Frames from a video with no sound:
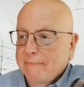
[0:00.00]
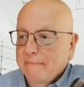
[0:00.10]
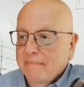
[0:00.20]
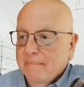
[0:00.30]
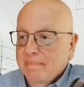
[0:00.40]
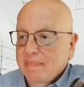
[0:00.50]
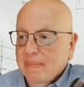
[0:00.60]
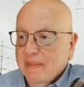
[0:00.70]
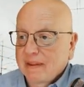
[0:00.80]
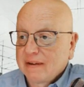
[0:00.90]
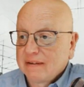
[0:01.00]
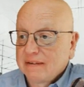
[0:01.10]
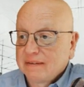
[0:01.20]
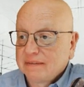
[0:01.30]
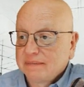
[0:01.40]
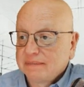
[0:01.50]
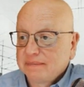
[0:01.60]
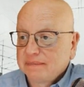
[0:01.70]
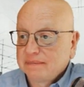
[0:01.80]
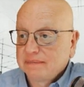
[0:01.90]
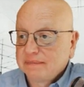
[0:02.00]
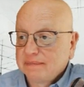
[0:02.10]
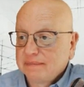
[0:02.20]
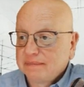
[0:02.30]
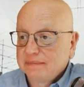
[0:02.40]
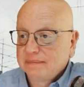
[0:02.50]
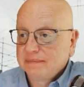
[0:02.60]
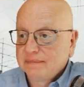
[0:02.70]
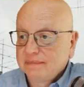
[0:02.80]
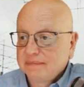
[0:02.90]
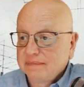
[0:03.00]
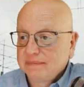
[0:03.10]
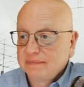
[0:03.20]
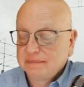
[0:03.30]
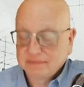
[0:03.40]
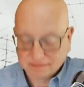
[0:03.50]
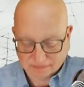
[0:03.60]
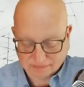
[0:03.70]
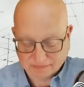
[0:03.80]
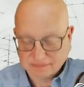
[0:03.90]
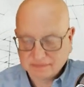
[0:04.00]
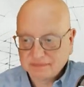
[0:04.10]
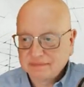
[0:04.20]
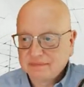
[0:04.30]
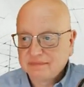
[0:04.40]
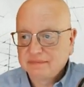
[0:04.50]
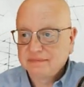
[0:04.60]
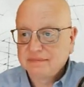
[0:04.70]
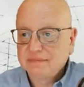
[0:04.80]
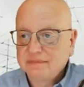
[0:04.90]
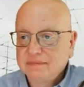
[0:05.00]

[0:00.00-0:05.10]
This person isn't speaking.